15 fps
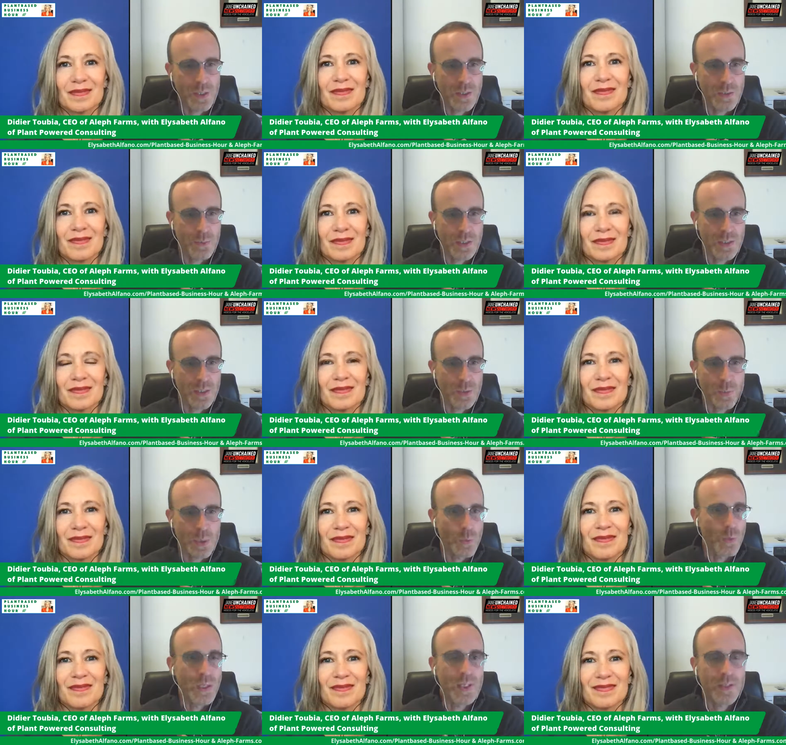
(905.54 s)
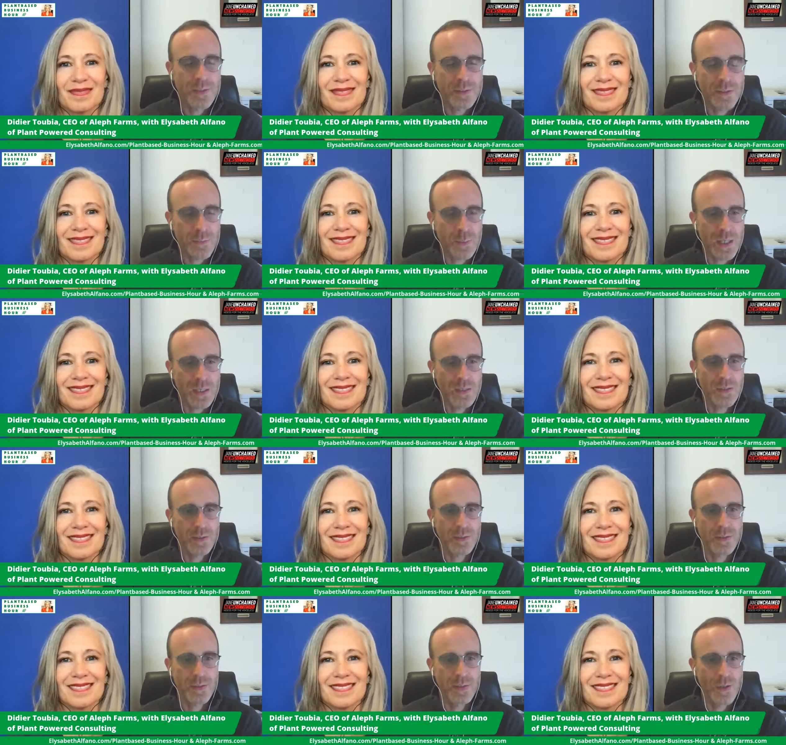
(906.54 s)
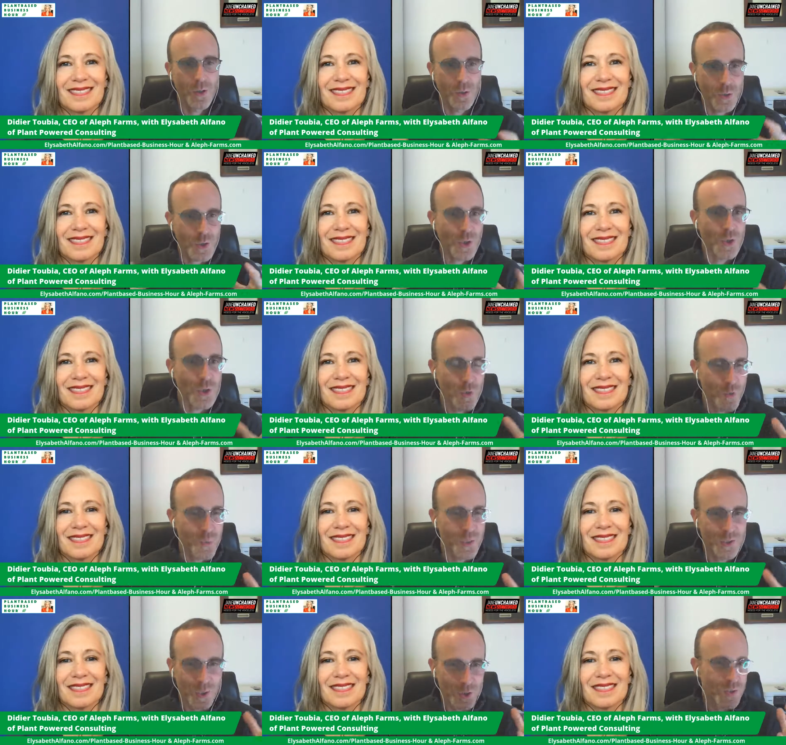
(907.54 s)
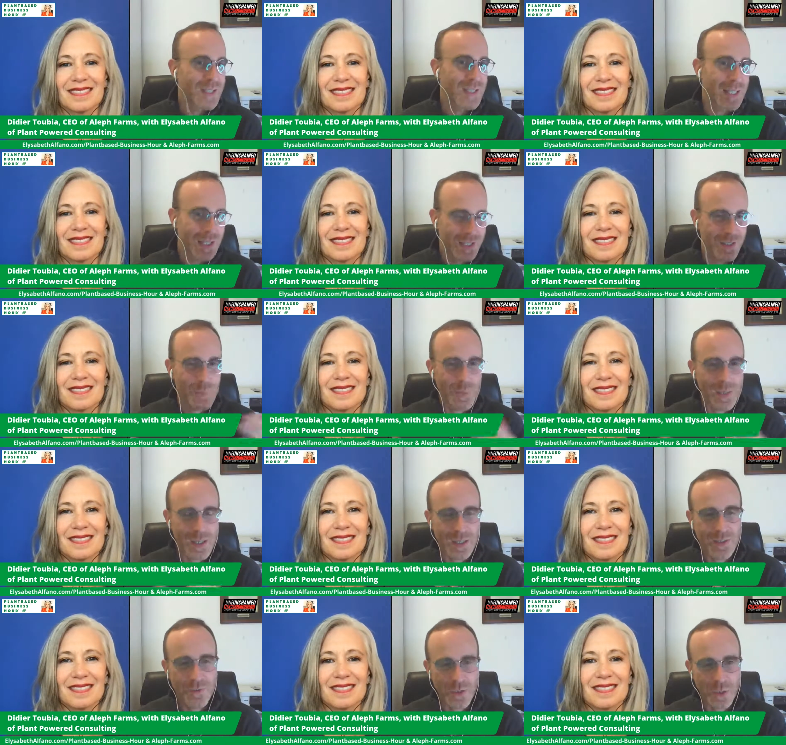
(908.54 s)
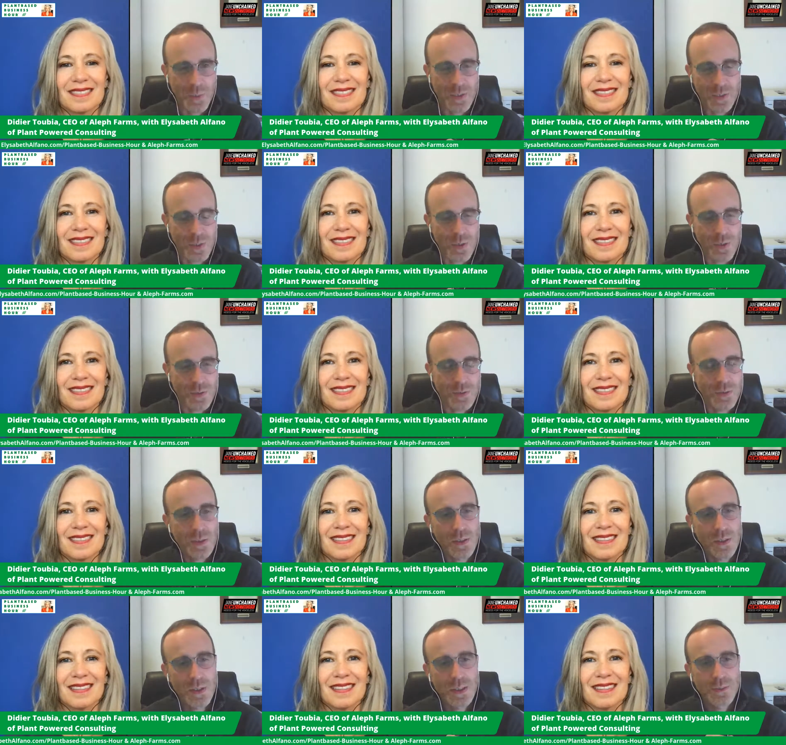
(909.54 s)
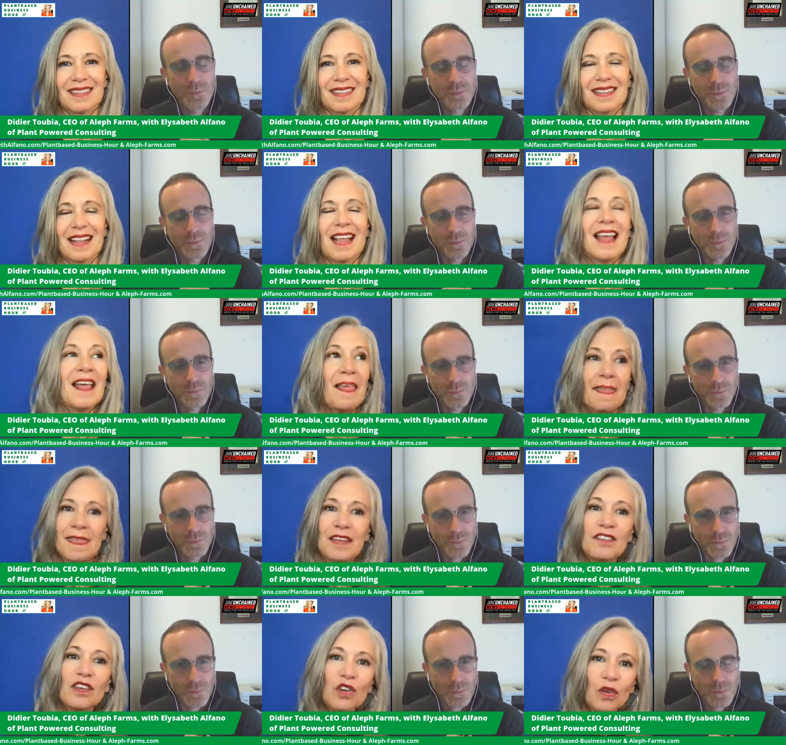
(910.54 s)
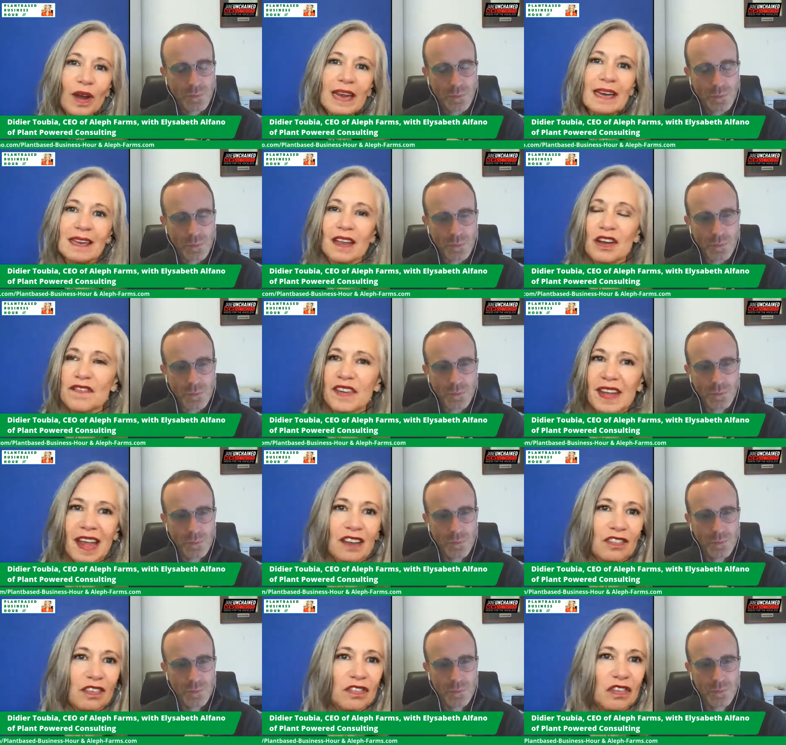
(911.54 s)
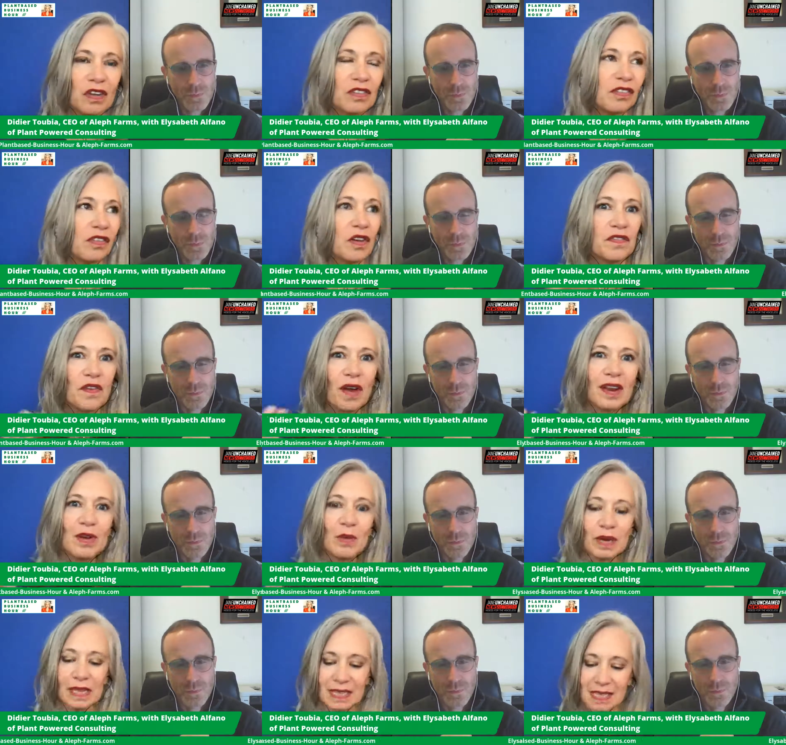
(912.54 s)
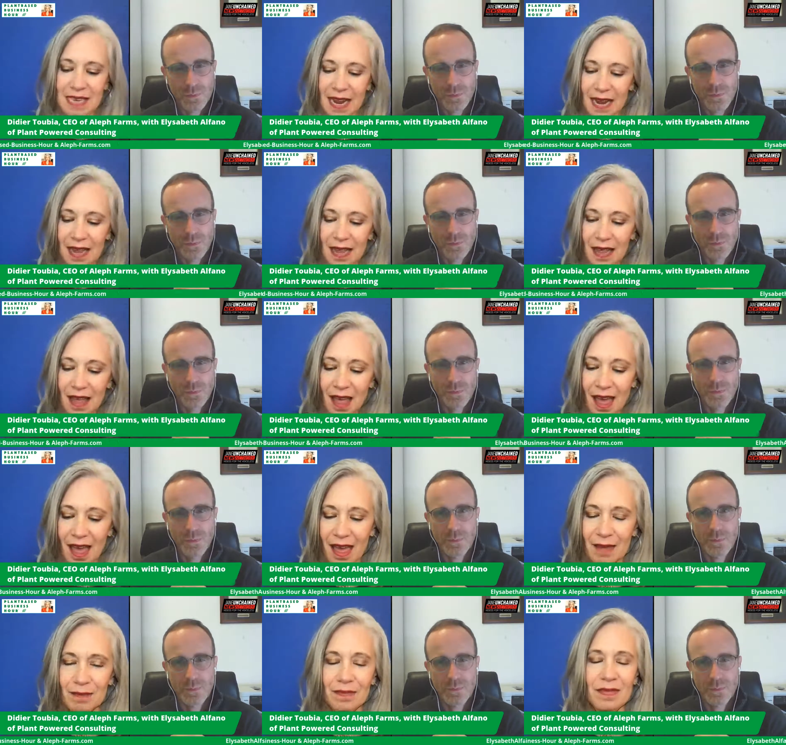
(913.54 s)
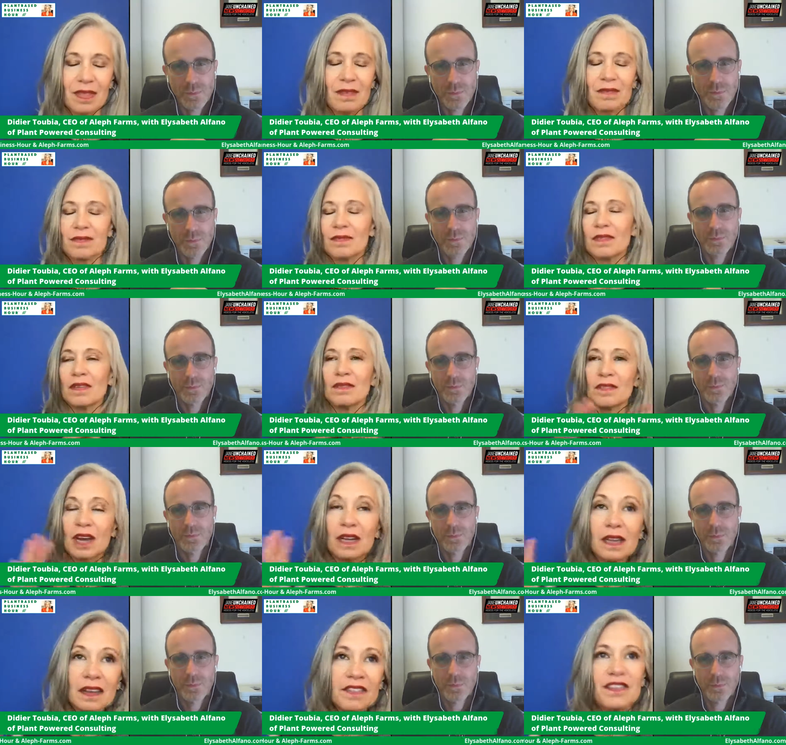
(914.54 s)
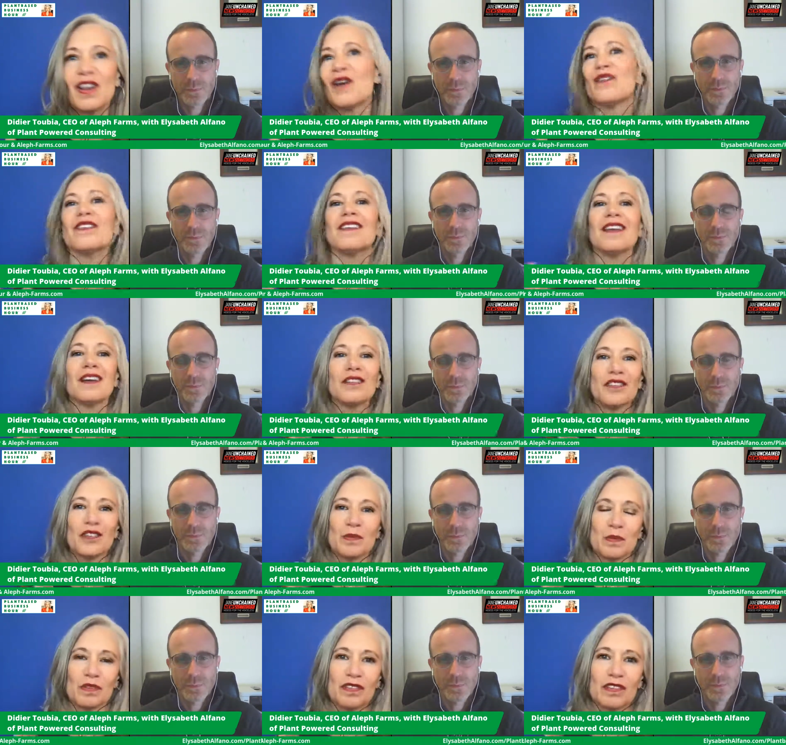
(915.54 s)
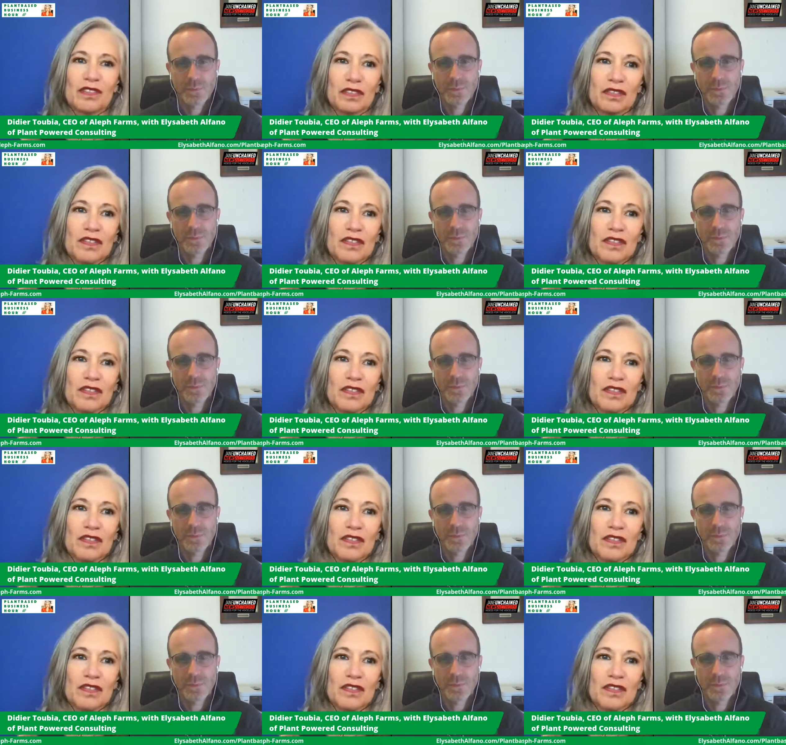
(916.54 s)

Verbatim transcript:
Speaker 1: cheese. But uh, we, we can't make a chunk of meat or steak by fermentation.
Speaker 2: That's a great clarification. So, so for anyone listening, um, the the cliff notes here to precision